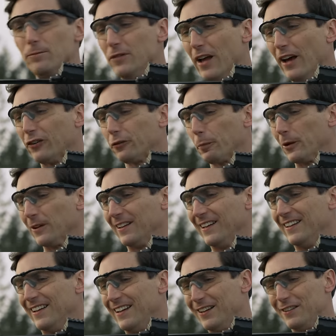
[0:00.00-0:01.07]

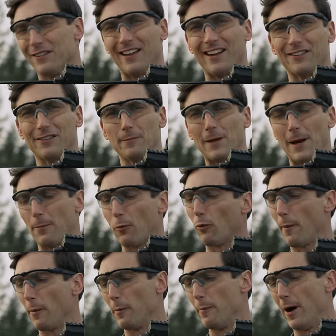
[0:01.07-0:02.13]
desperately needs like some type of
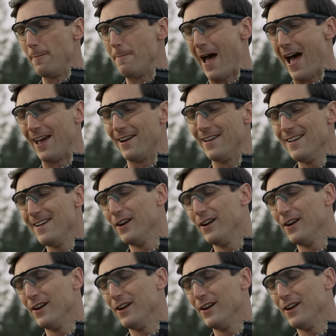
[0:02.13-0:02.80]
rubber butt pad.